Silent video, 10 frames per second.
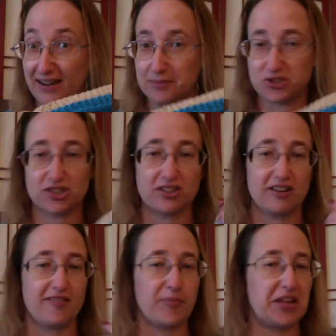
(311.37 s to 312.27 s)
I'm sure he'll
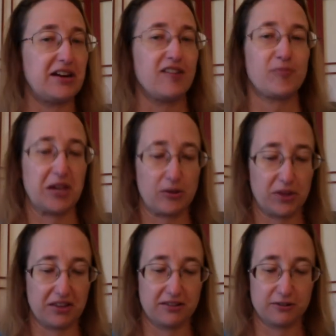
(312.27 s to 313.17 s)
have plenty of pink
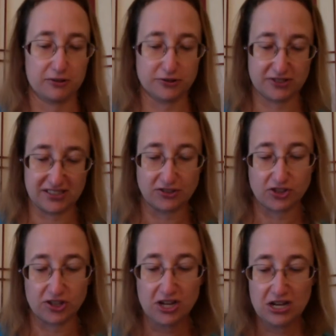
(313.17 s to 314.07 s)
with a little older sister.